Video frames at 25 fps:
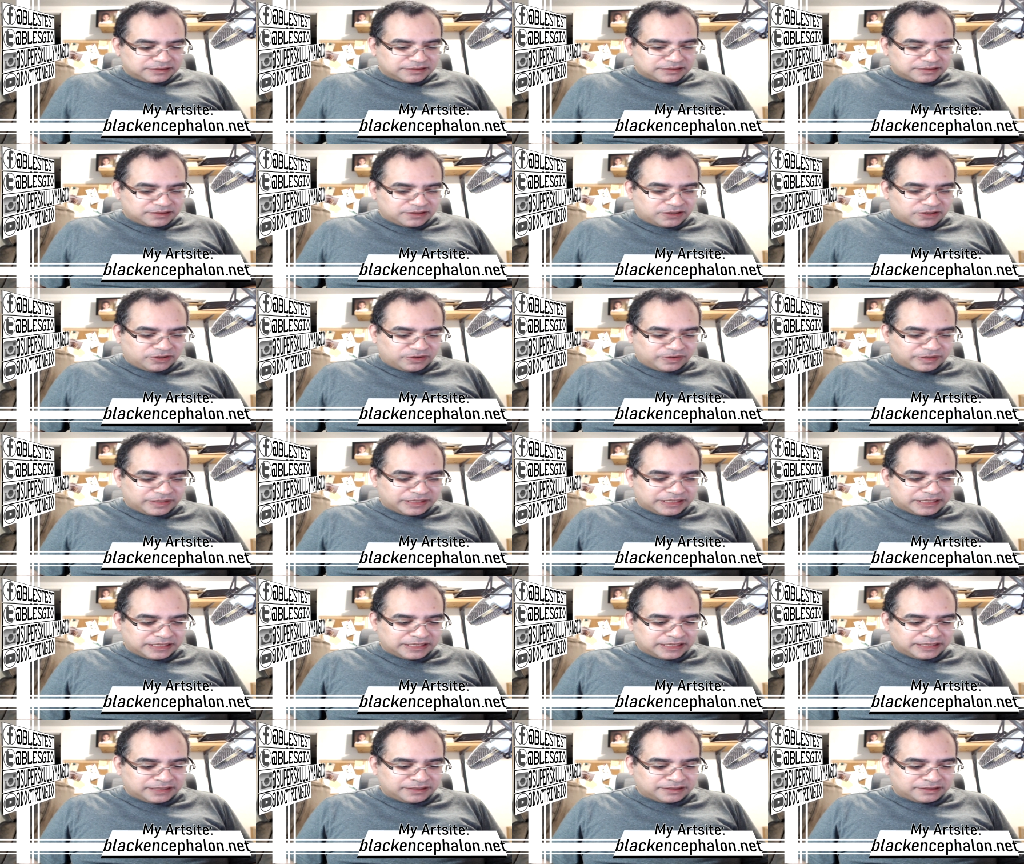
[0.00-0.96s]
go ahead
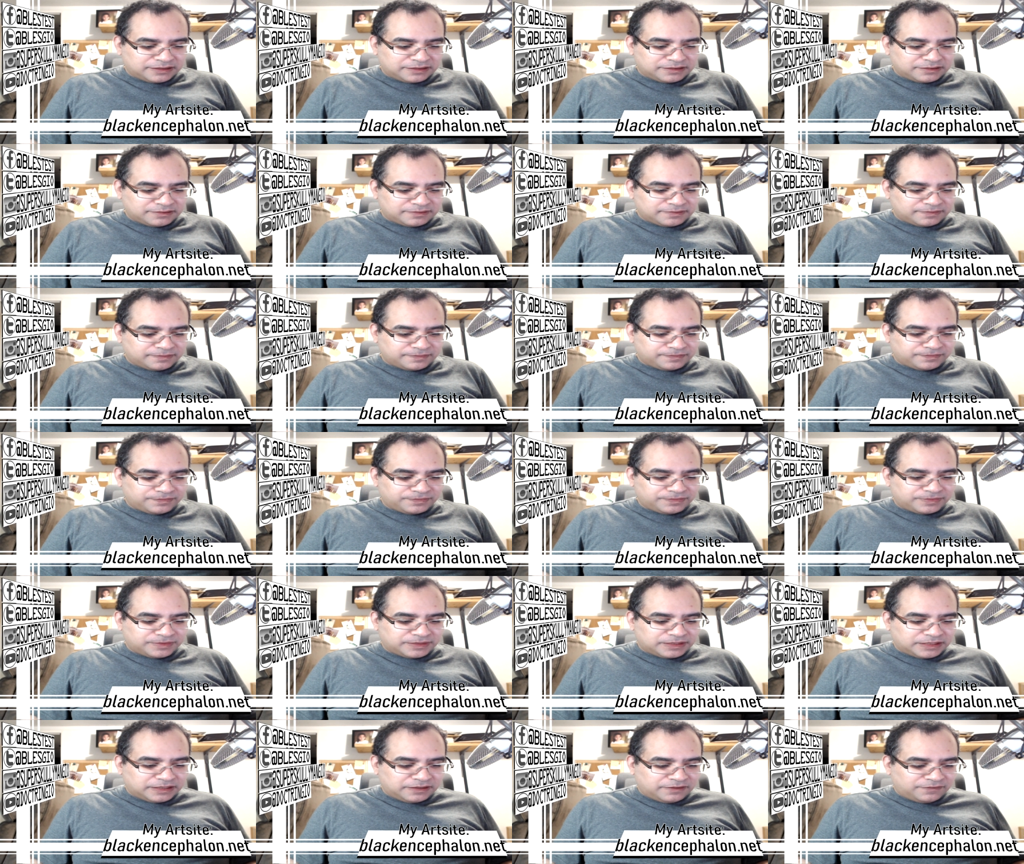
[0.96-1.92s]
and
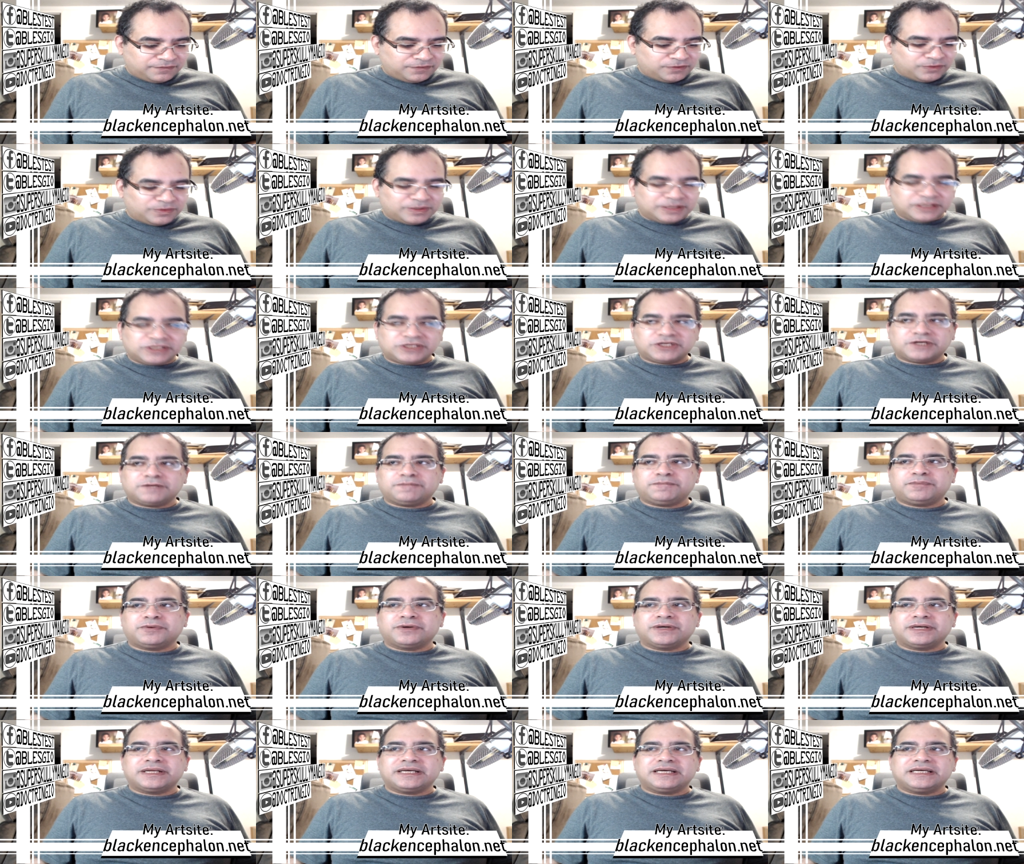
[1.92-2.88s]
if you want to
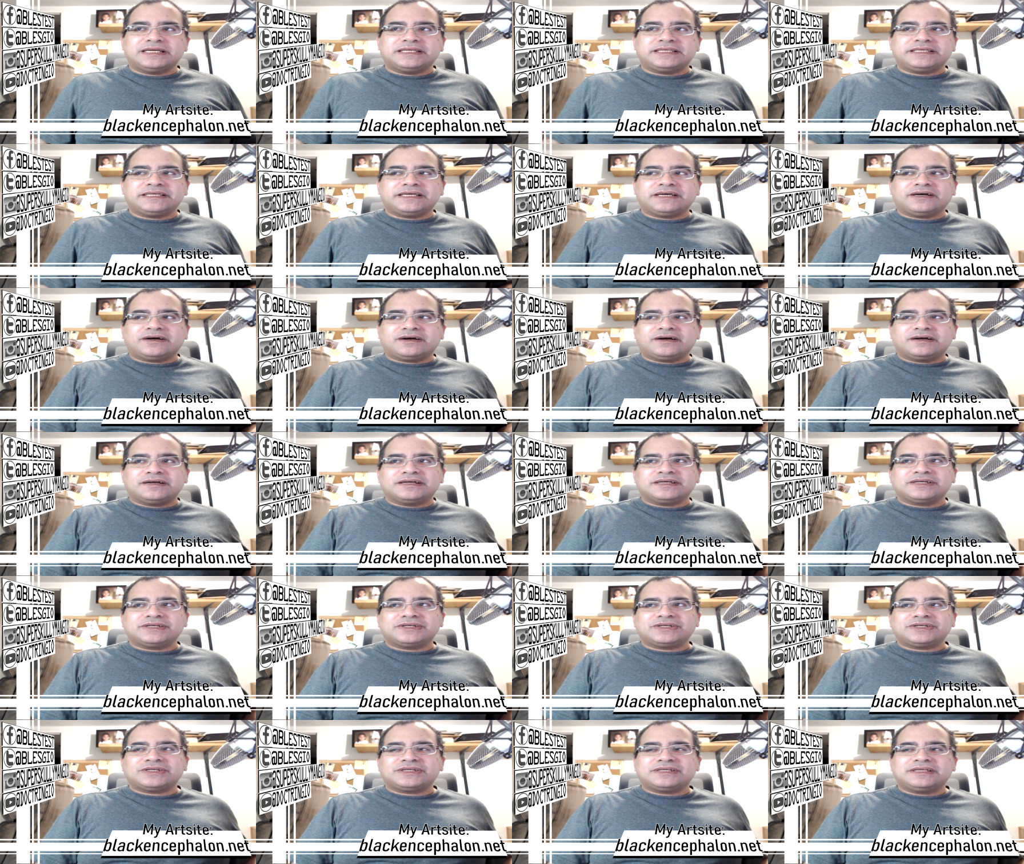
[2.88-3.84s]
support an indie
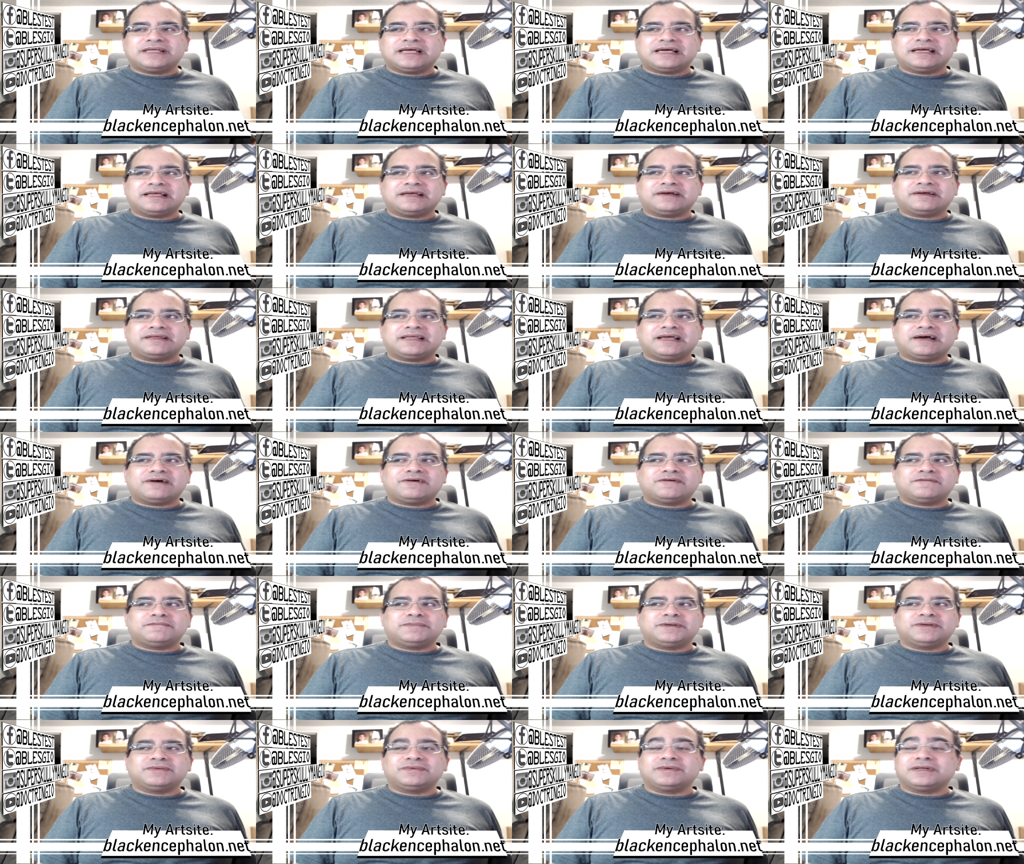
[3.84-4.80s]
artist, uh, that would
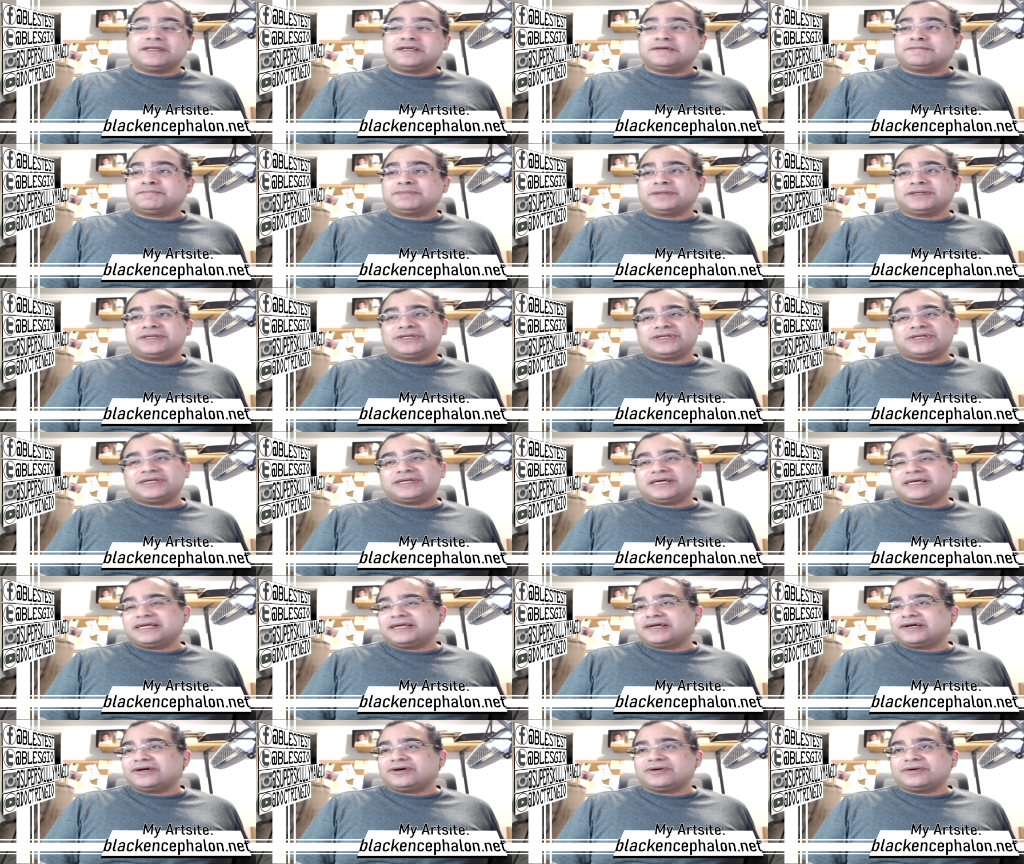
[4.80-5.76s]
be really
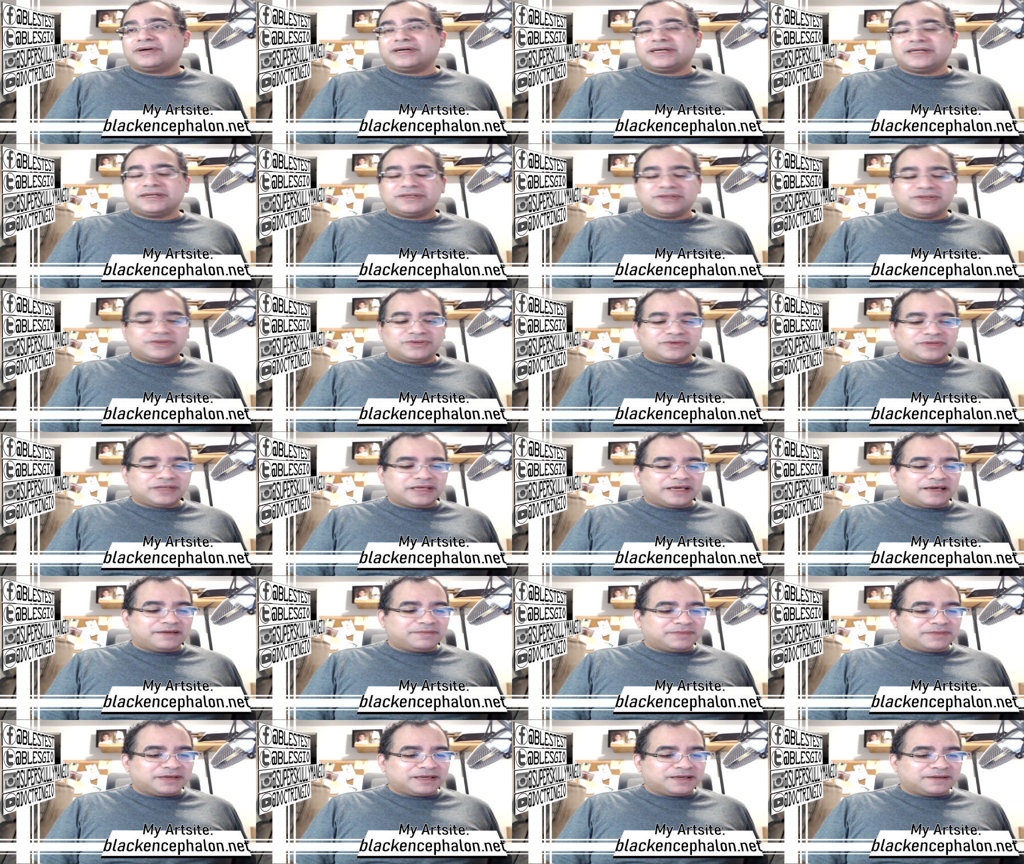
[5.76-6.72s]
appreciated. Go ahead and do that,
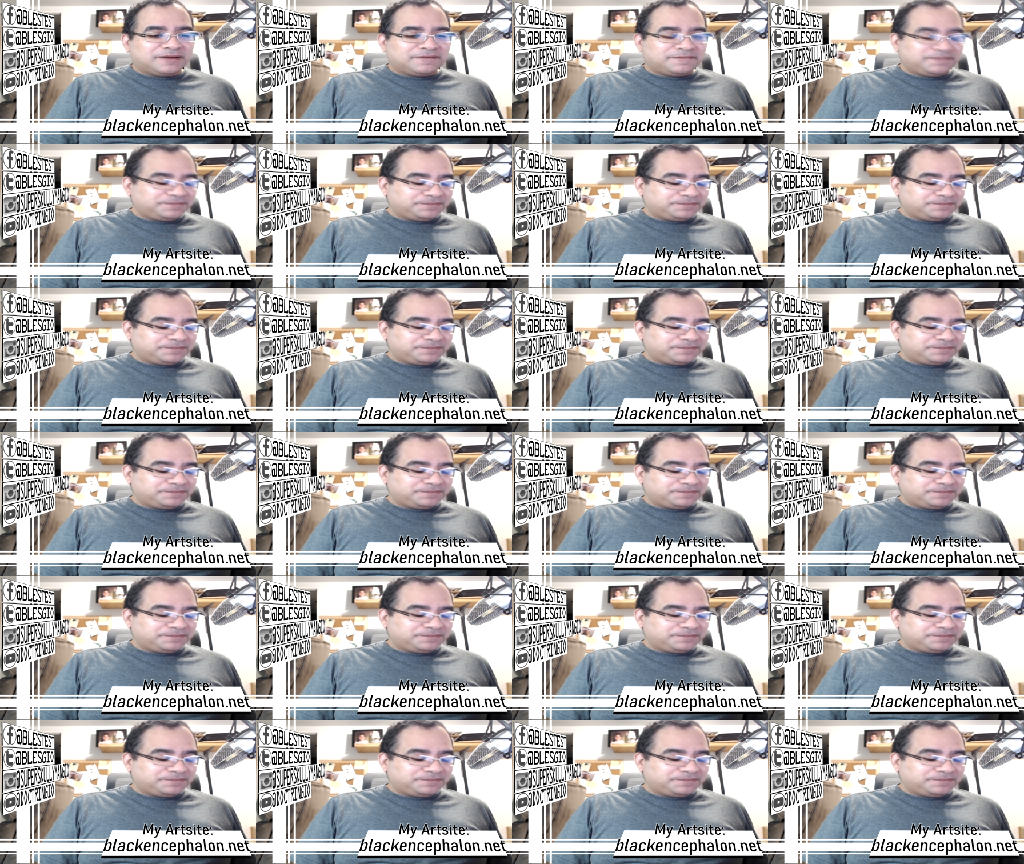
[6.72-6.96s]
man.